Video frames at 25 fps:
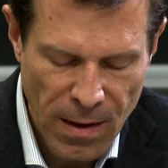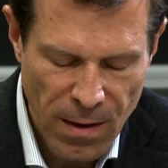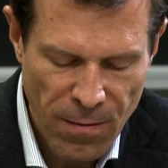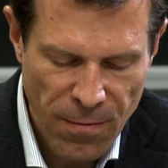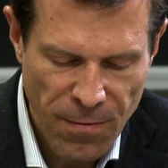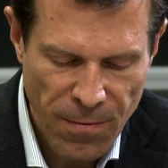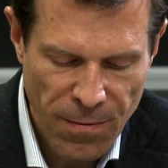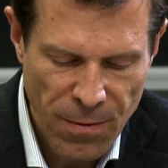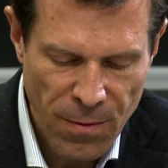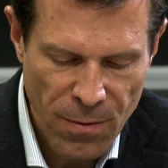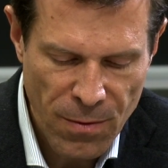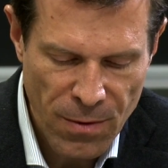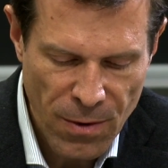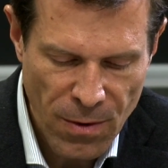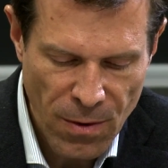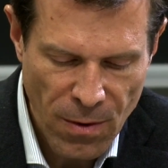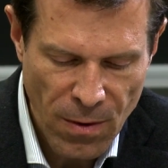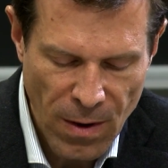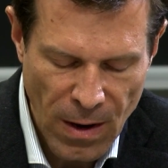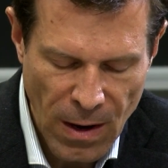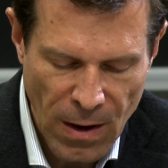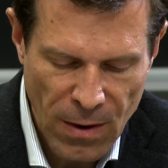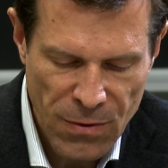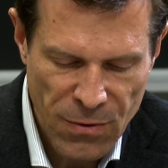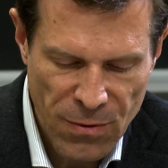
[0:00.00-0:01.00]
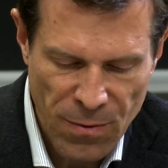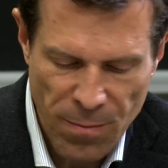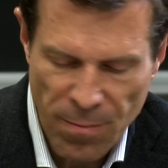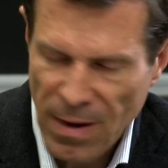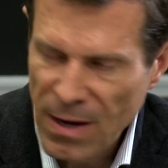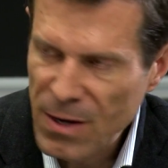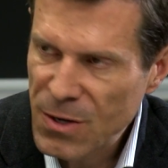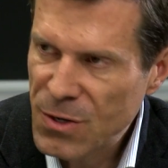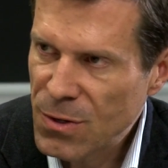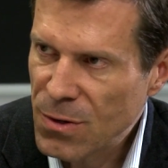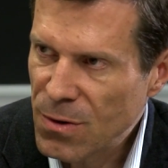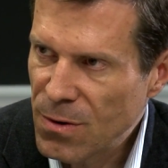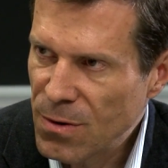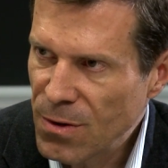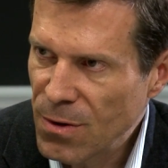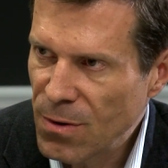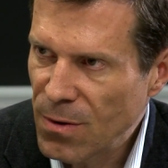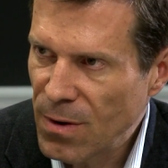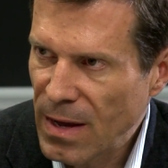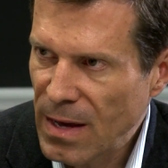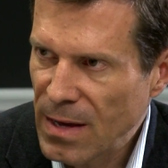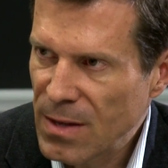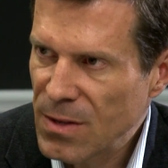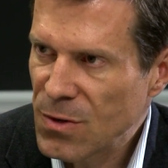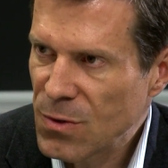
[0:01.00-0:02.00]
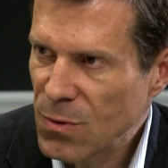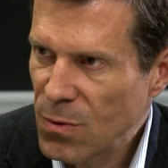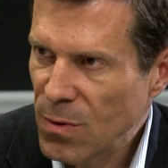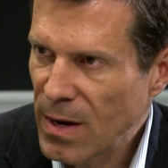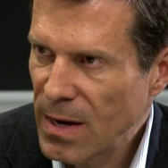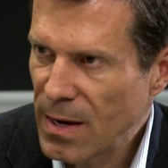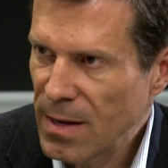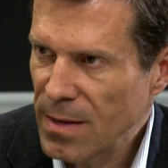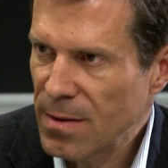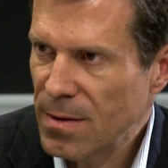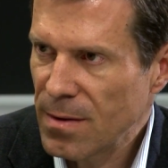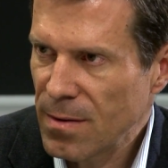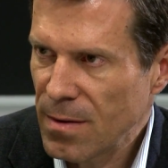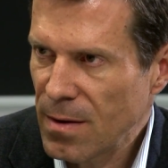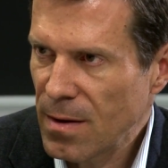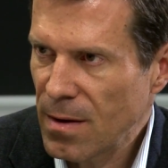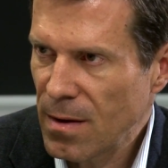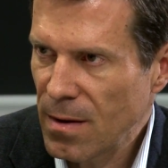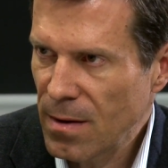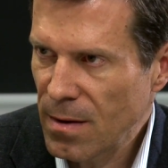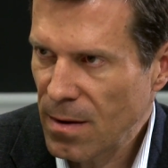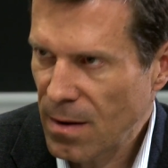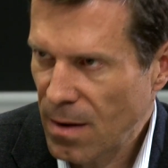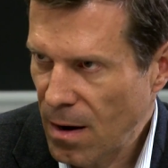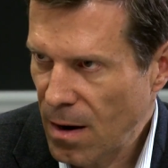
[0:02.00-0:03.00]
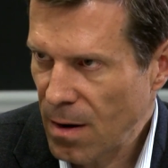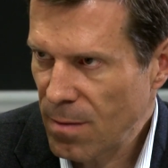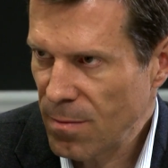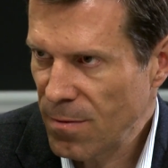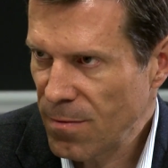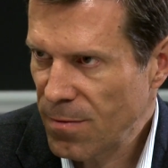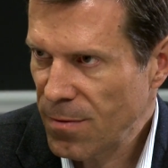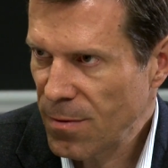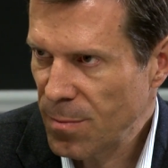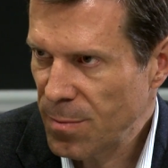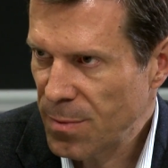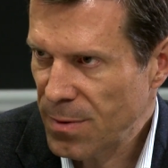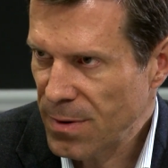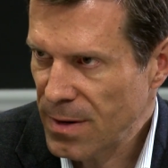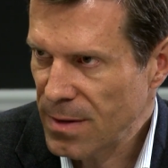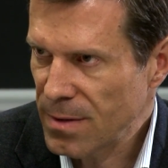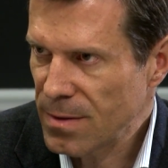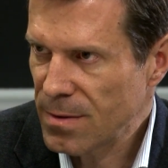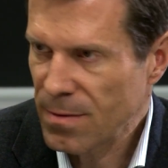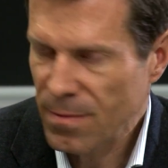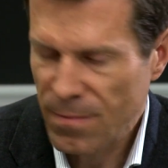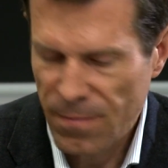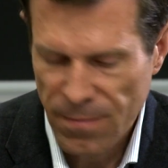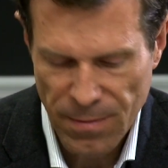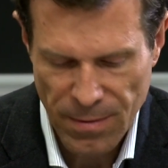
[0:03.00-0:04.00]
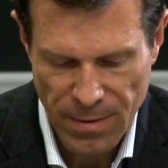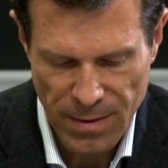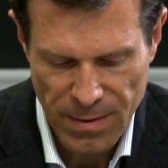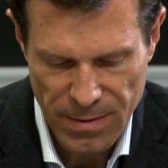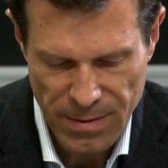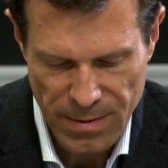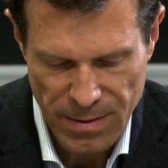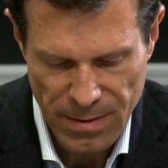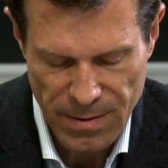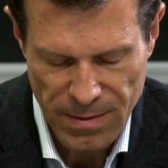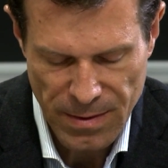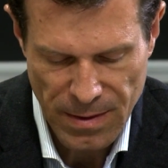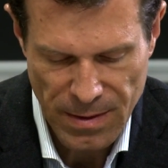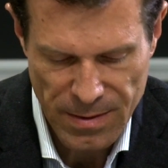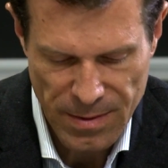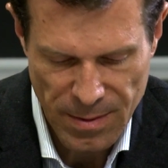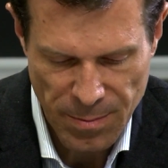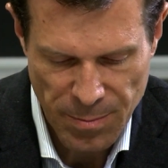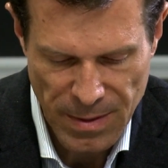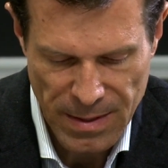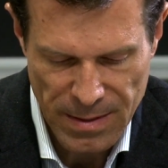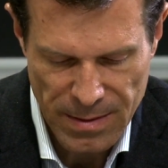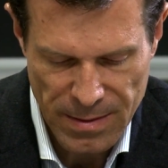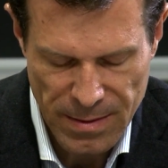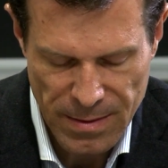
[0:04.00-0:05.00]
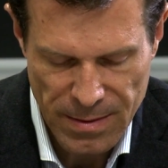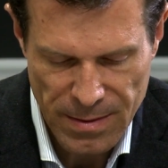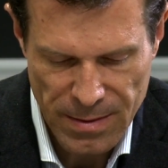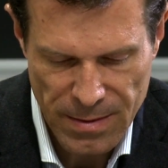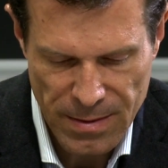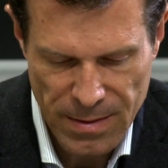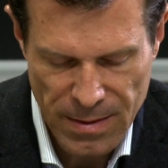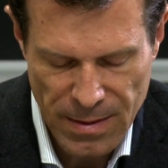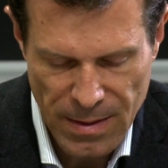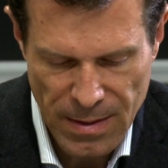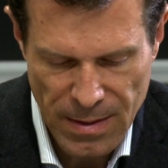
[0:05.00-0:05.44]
If you know how to measure your end-to-end carbon footprint, for instance, as a business,